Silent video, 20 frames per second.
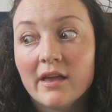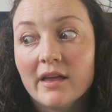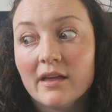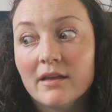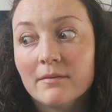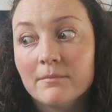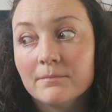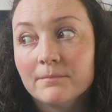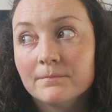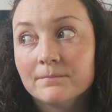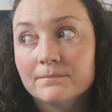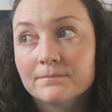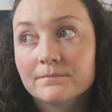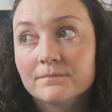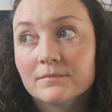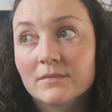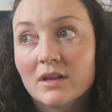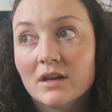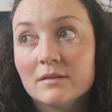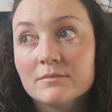I'm
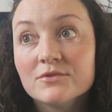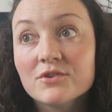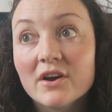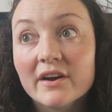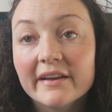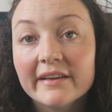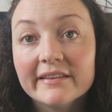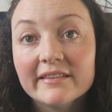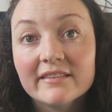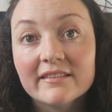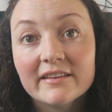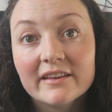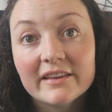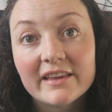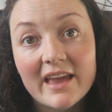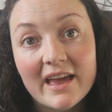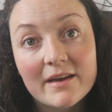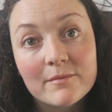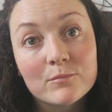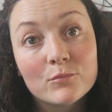trying to
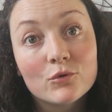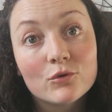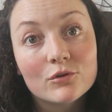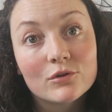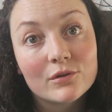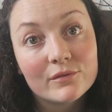get more